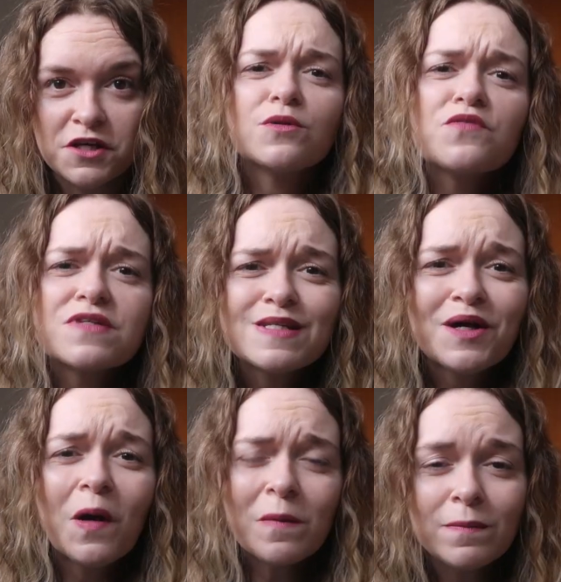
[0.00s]
So
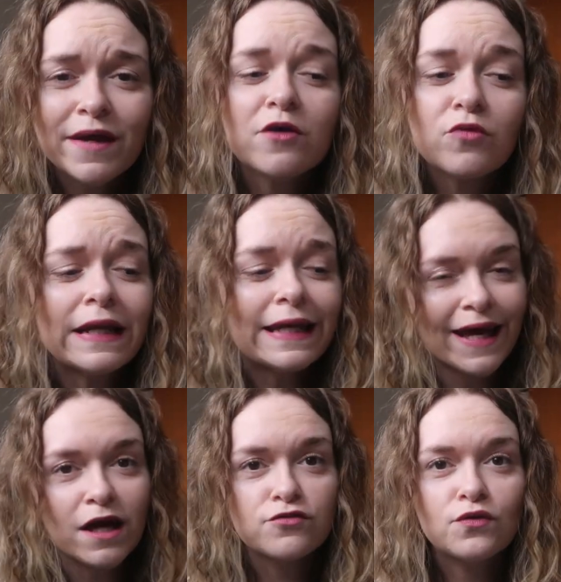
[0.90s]
obviously I'll be being really
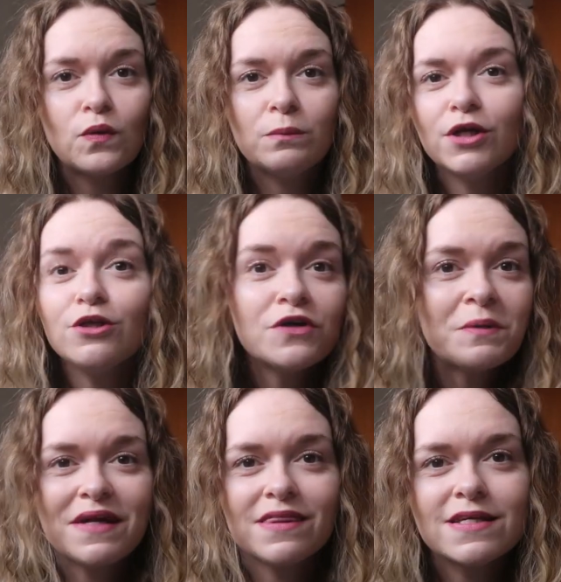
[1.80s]
careful, but you
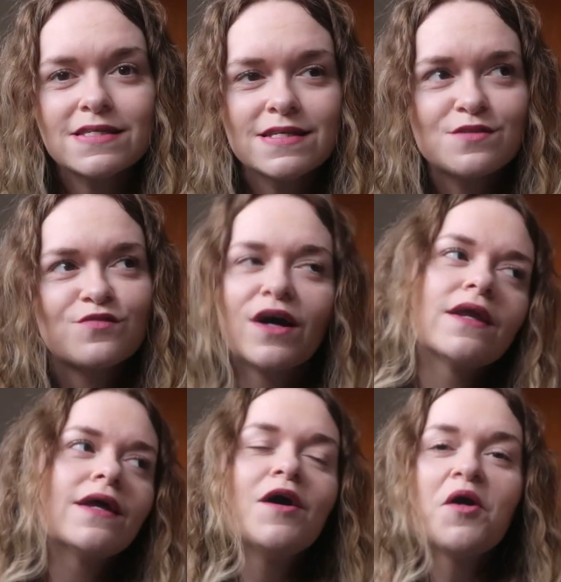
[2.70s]
can make this as
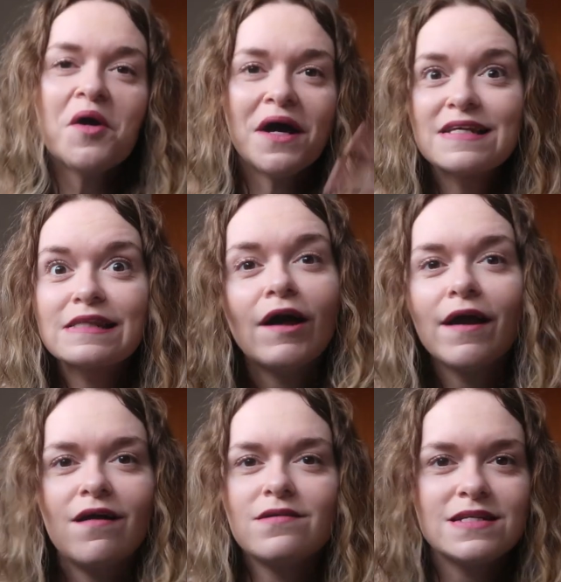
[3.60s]
fun and as
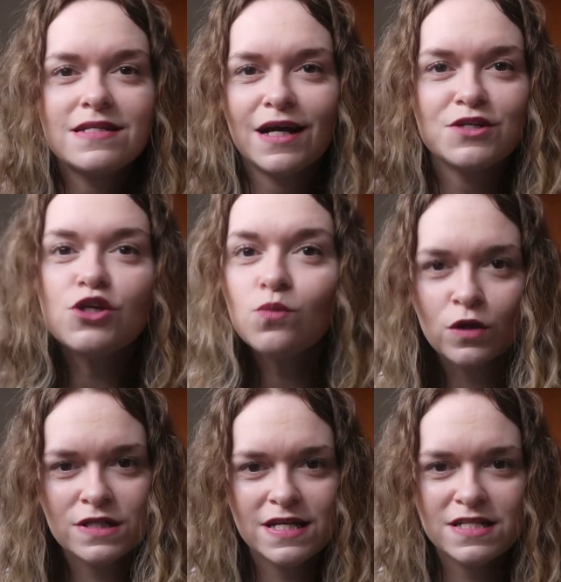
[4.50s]
lighthearted as you
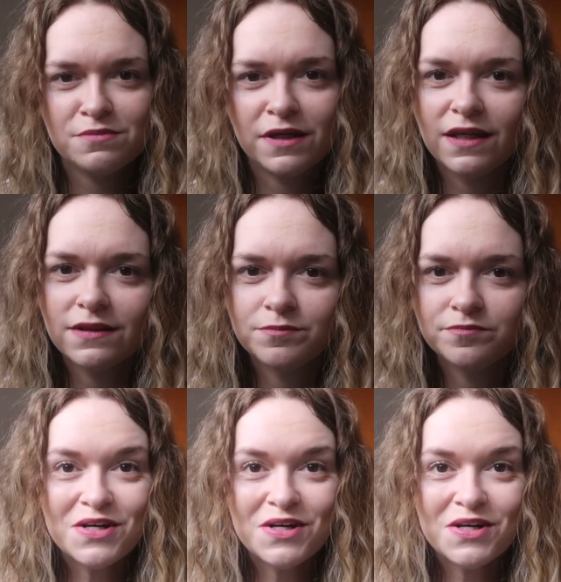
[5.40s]
want it to be.